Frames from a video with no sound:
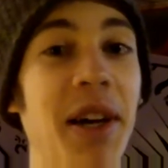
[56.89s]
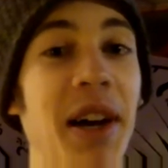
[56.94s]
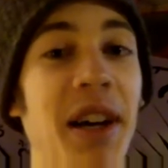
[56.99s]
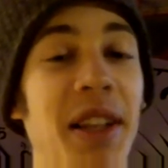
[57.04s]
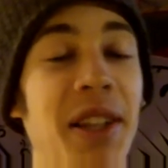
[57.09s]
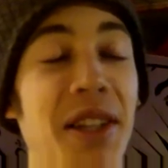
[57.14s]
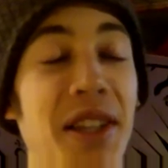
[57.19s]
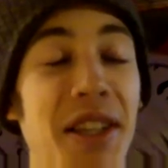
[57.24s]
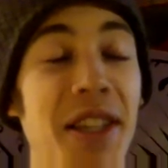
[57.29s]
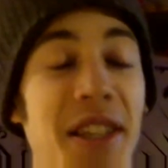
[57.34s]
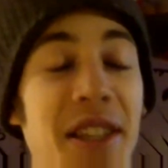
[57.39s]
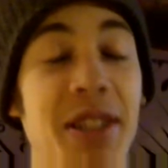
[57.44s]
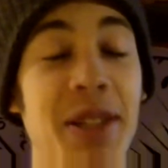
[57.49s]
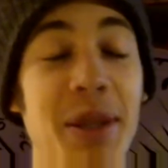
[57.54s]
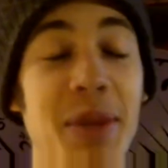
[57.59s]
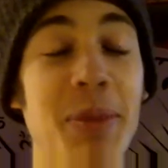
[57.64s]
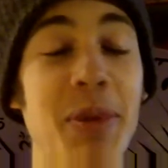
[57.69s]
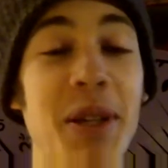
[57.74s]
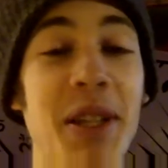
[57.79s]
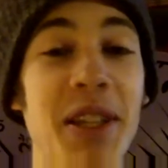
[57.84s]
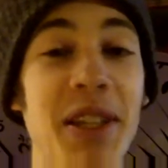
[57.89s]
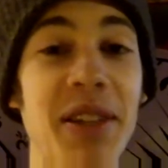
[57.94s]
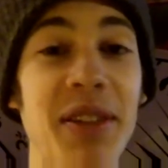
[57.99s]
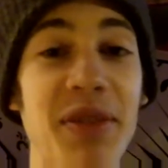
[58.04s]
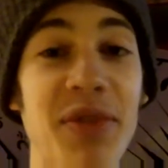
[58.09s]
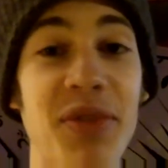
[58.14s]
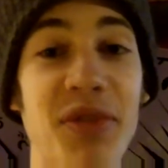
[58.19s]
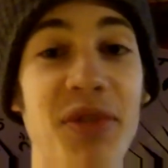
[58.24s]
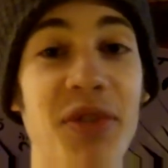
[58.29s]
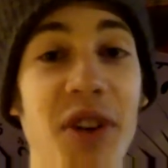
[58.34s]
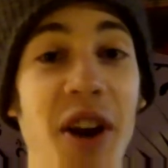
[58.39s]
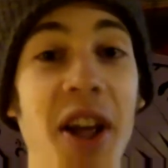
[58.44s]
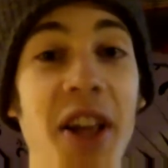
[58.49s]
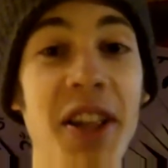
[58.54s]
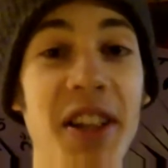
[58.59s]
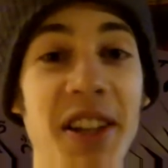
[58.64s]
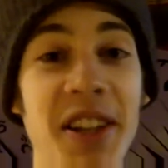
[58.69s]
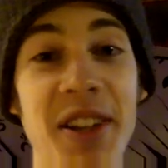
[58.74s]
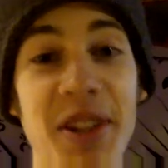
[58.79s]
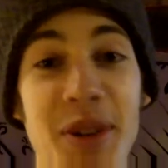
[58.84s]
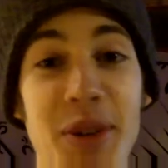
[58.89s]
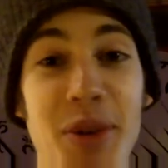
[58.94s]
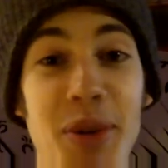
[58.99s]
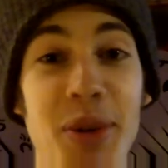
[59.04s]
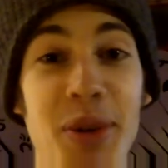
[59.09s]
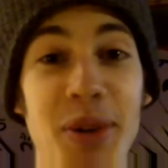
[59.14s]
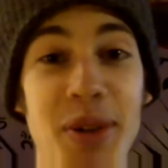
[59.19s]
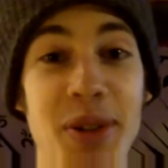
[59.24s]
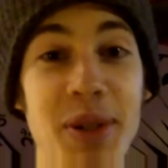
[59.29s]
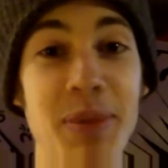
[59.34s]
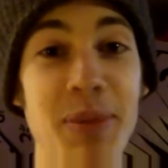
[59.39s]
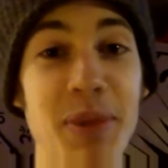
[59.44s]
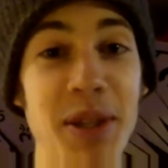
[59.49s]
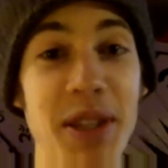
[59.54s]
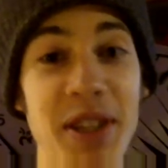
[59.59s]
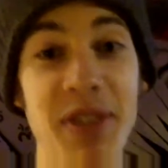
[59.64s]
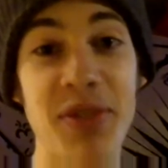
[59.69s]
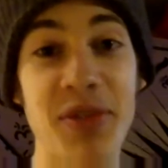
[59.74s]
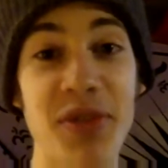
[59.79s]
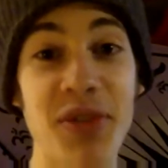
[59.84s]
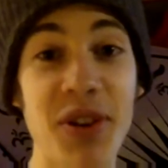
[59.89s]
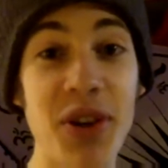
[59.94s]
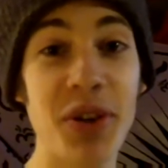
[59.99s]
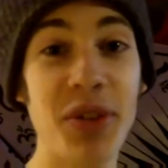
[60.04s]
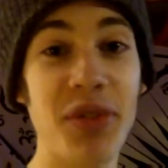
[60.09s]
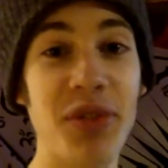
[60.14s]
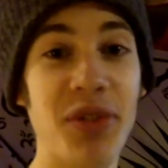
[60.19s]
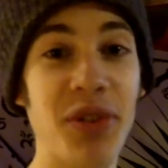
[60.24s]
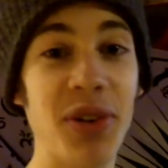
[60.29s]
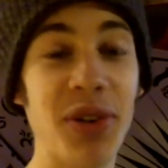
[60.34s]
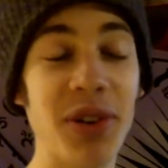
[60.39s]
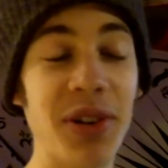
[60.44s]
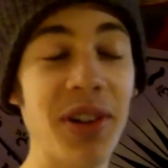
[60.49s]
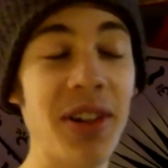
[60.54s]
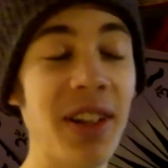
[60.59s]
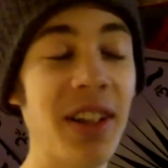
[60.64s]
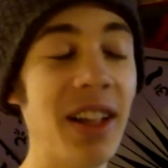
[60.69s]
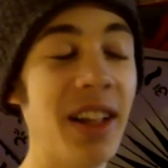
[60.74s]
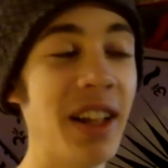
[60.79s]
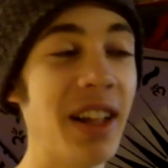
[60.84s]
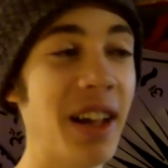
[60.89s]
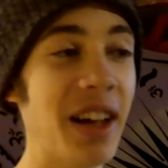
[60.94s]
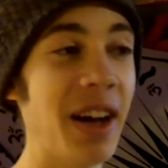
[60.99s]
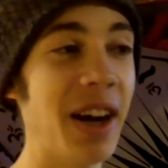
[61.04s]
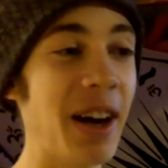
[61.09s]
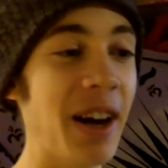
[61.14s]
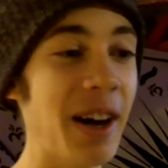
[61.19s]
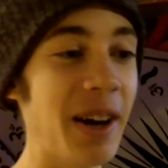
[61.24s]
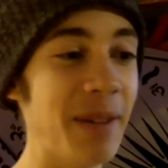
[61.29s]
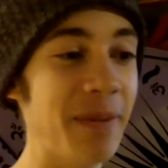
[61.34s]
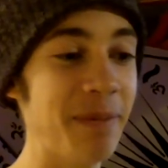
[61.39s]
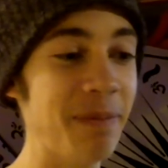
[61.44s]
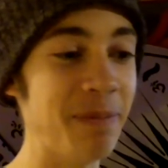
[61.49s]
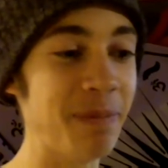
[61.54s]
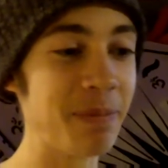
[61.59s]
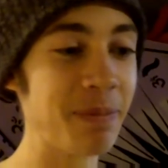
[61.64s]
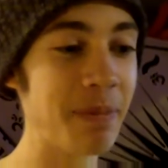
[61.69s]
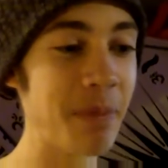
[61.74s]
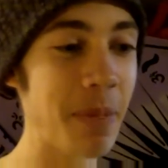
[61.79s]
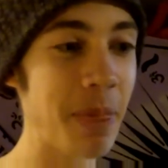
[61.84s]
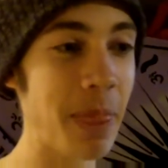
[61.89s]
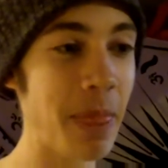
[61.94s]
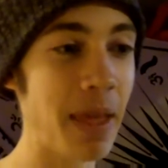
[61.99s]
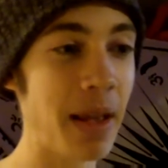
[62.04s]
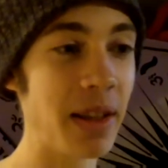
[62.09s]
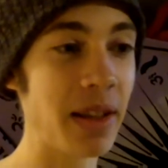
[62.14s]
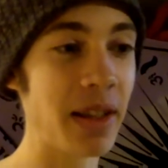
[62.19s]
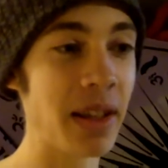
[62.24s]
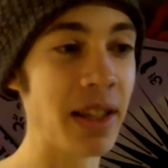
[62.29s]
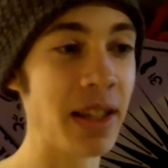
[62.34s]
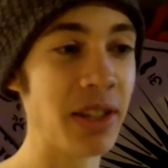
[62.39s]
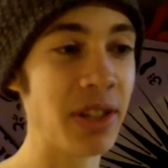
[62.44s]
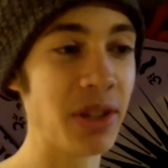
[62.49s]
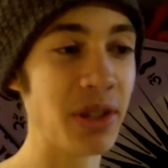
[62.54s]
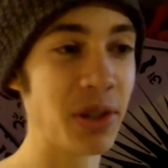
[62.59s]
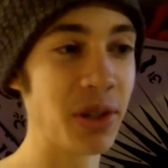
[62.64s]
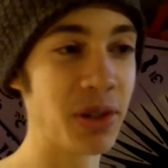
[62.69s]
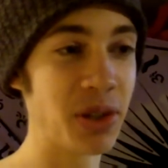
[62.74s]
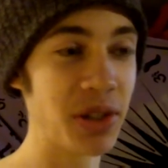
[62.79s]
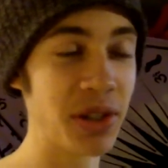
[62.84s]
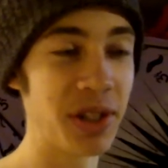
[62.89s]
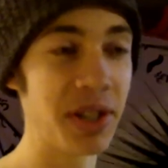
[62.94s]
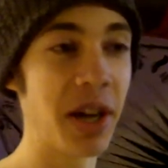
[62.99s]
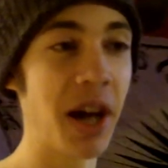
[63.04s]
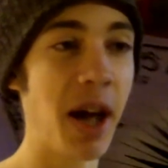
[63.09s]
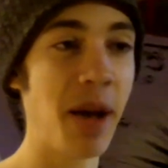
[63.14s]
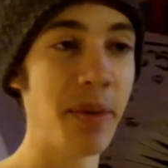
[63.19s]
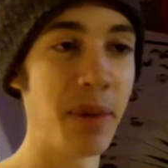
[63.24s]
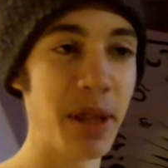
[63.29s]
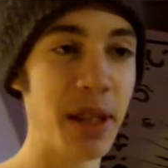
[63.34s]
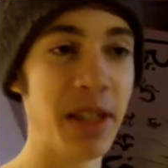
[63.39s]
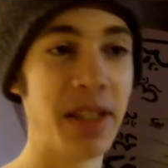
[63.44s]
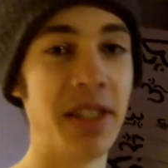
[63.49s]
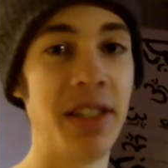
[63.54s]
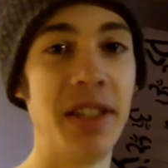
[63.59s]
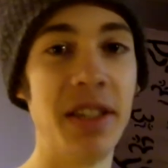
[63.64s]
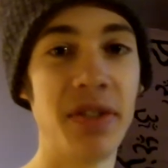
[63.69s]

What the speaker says: a need to be frightened or to be fearful. And so she taught me this